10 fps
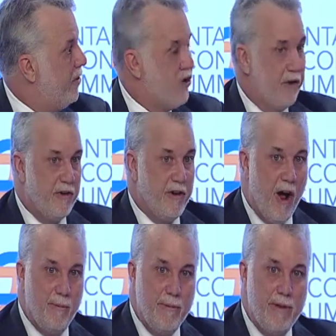He just
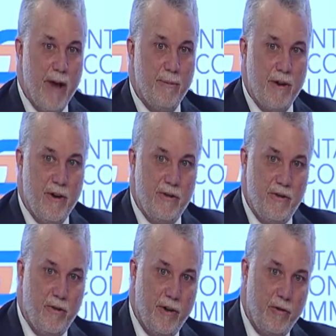calmed him down because
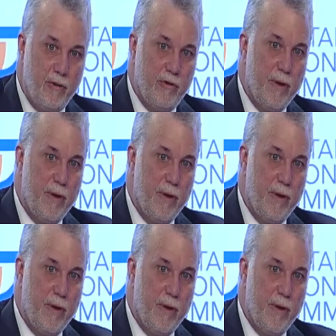he saw that was